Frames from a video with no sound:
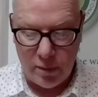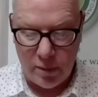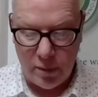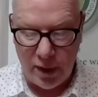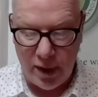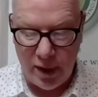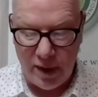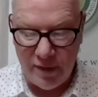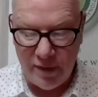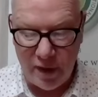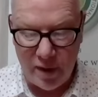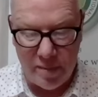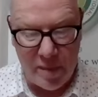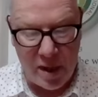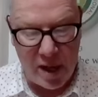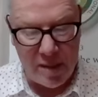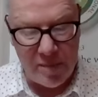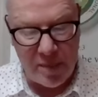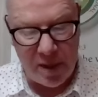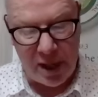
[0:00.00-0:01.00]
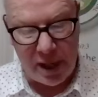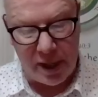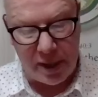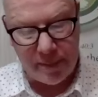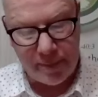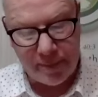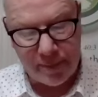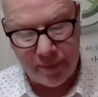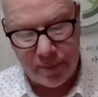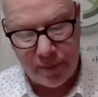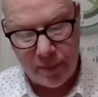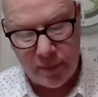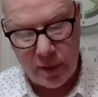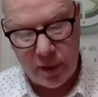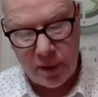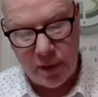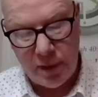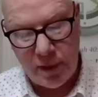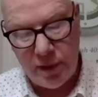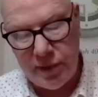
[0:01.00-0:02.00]
Whatever it may be,
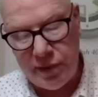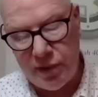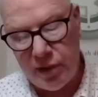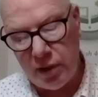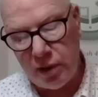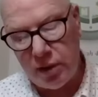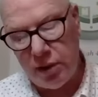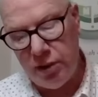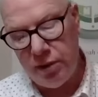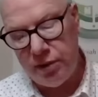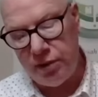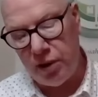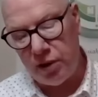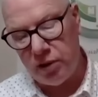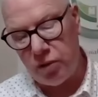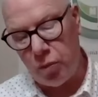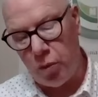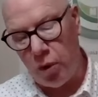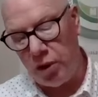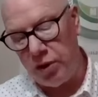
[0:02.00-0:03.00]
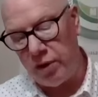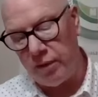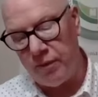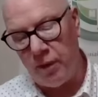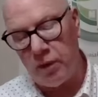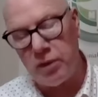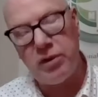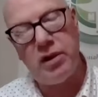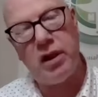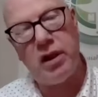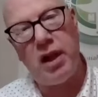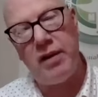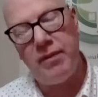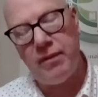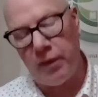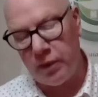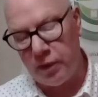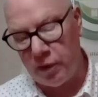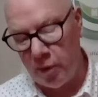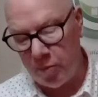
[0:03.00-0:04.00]
this includes those wonderful,
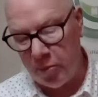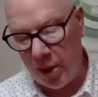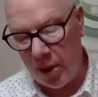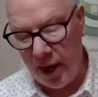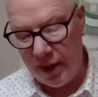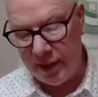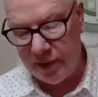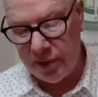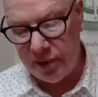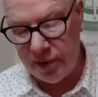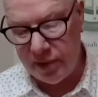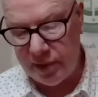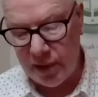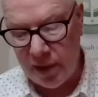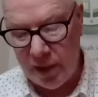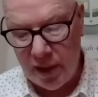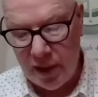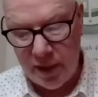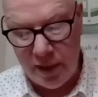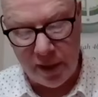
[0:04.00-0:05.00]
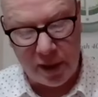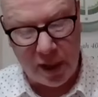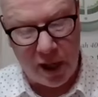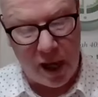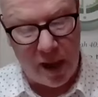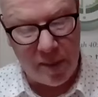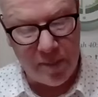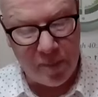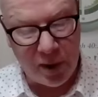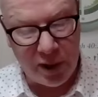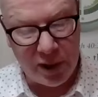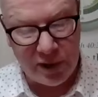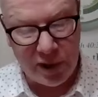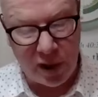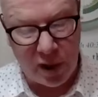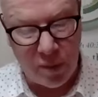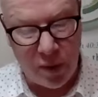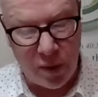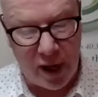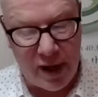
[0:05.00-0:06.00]
delightful surprises that God brings
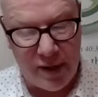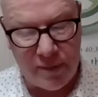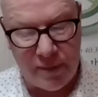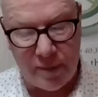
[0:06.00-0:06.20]
our way